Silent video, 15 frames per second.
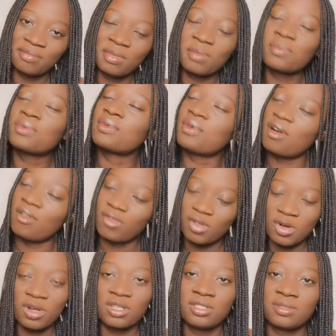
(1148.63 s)
People of
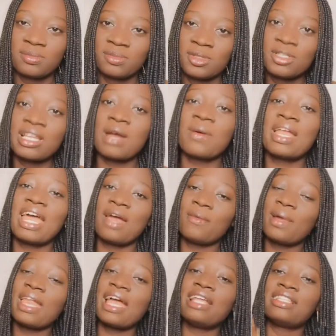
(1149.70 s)
God. You know, when
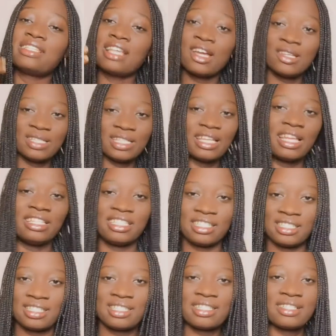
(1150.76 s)
I tell you the
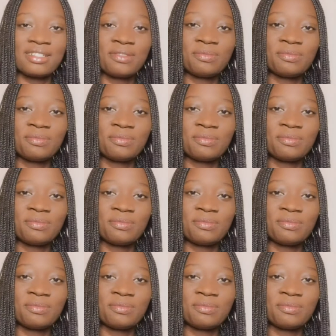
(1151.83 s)
gist,